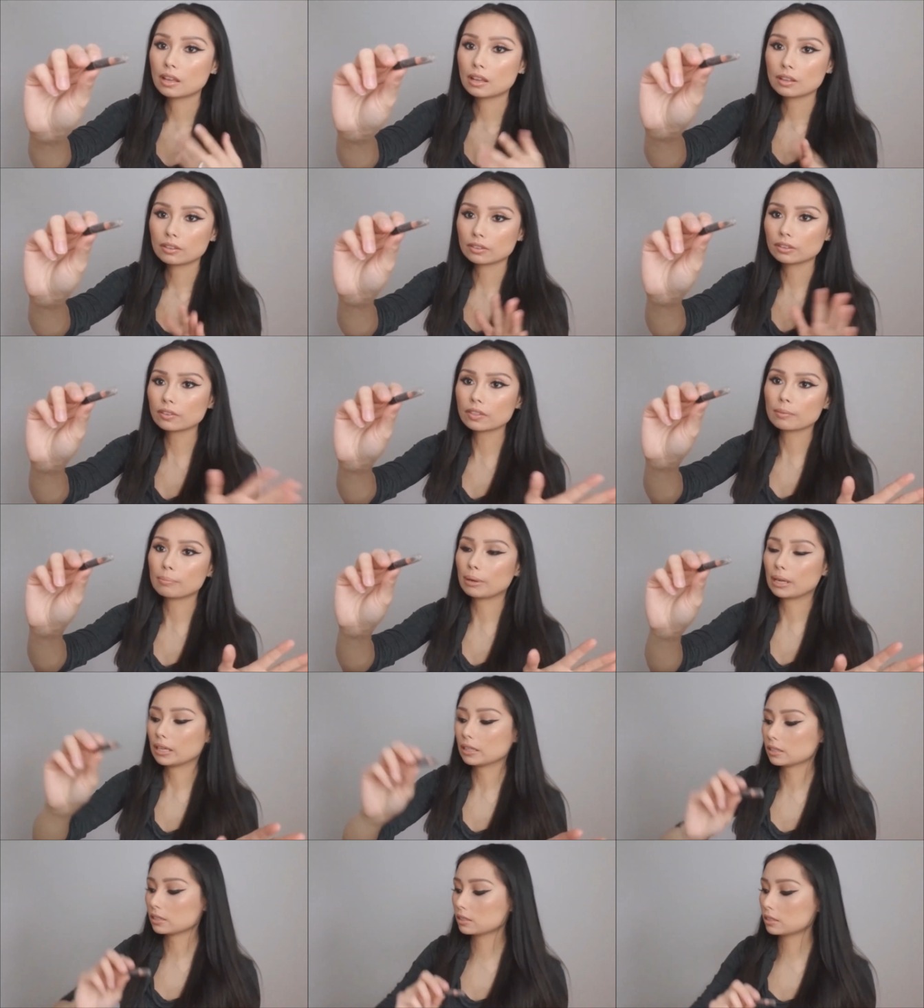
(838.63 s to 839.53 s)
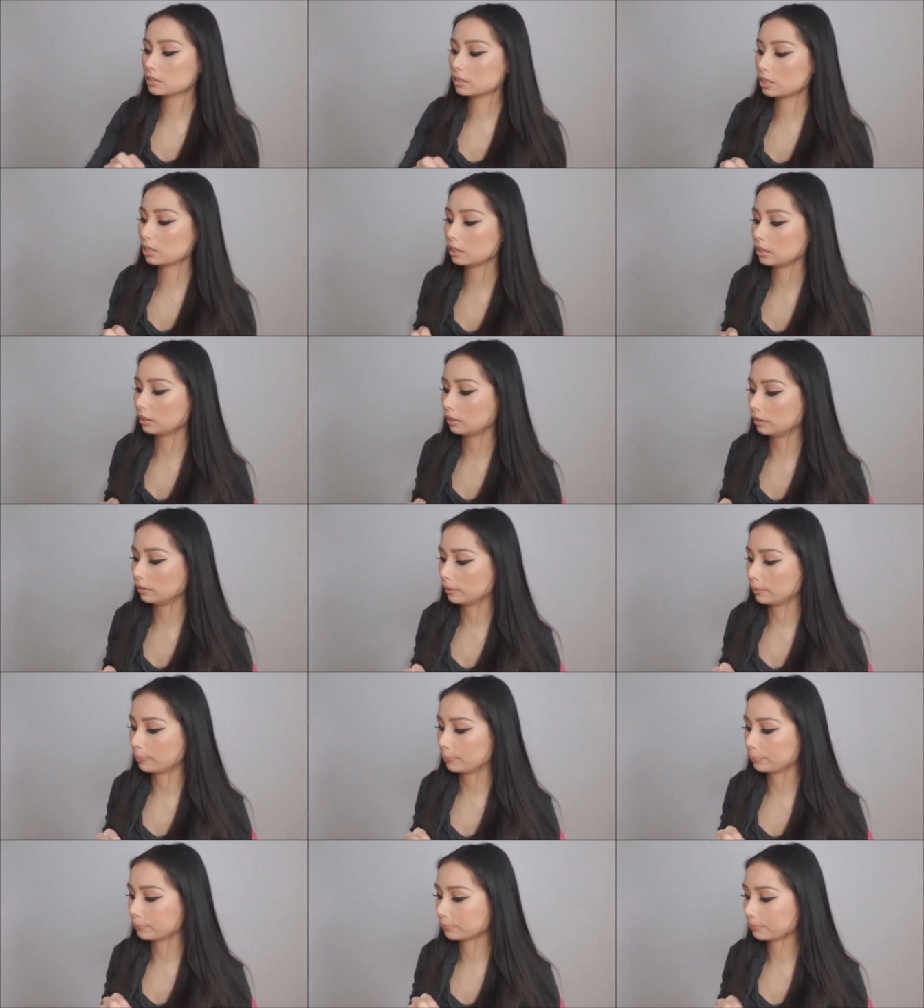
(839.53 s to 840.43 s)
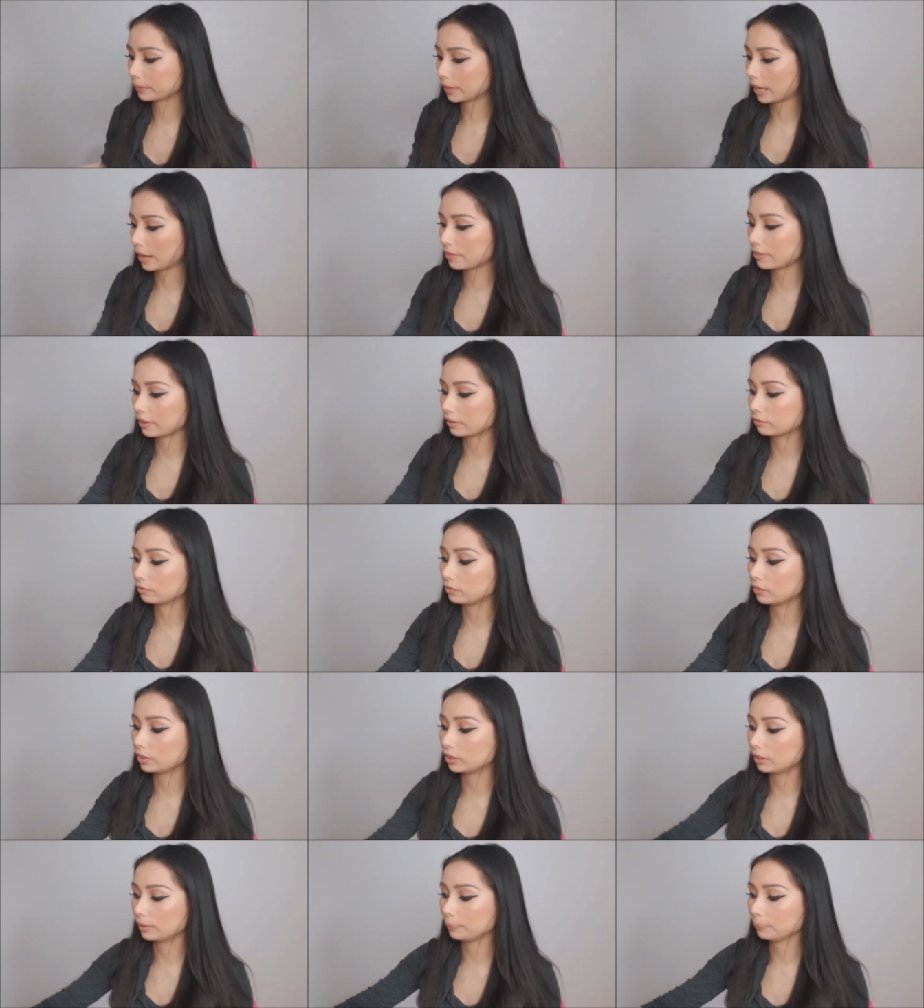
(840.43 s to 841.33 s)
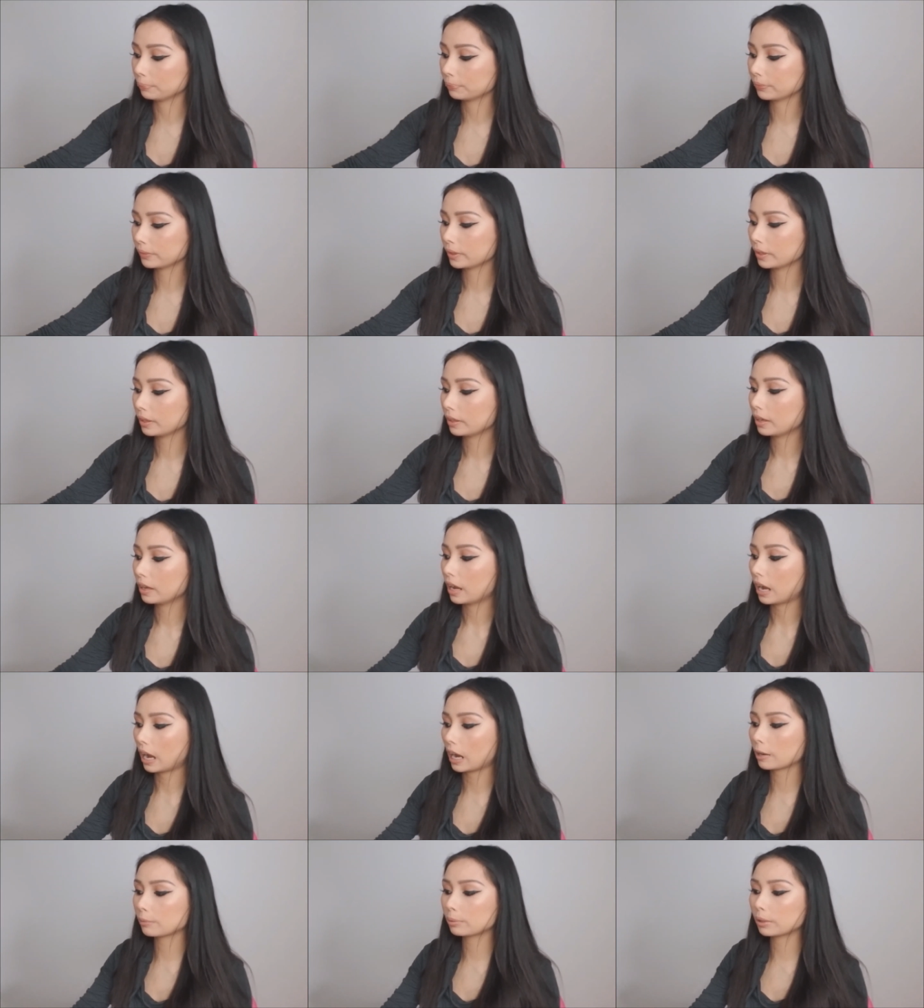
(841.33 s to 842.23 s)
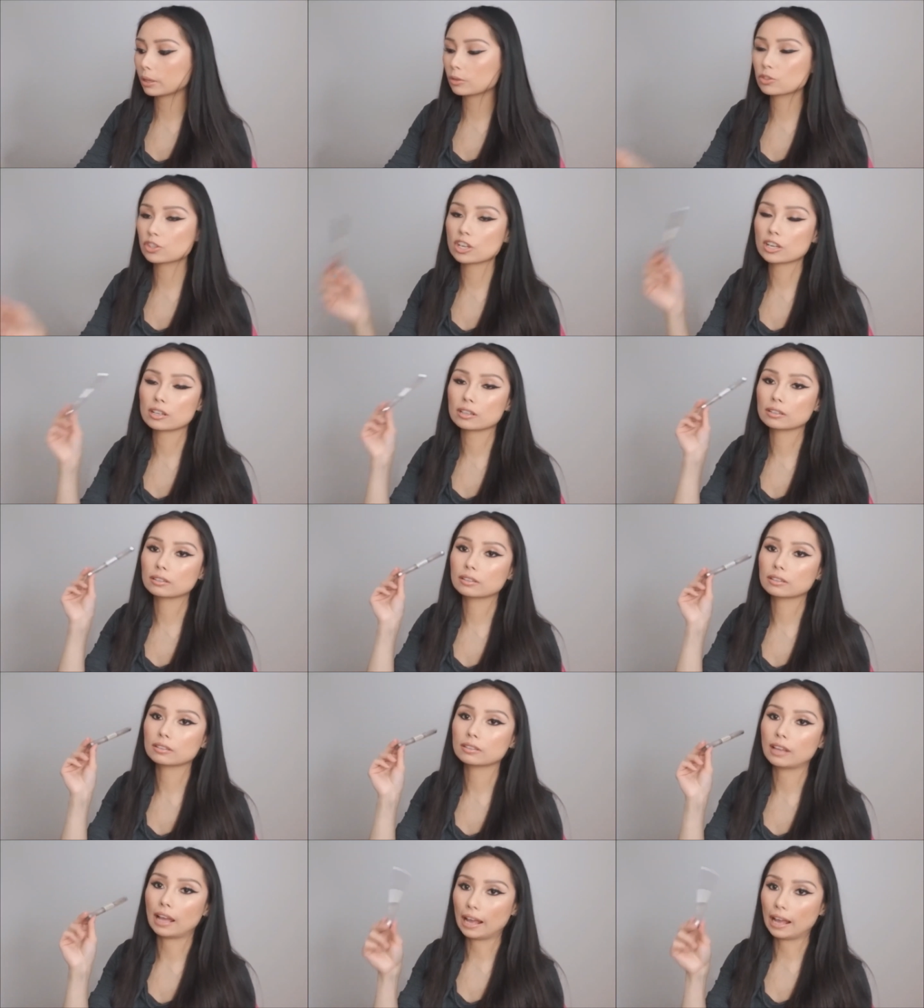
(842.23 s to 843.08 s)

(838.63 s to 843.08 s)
They're the best. And then for eyebrow gel,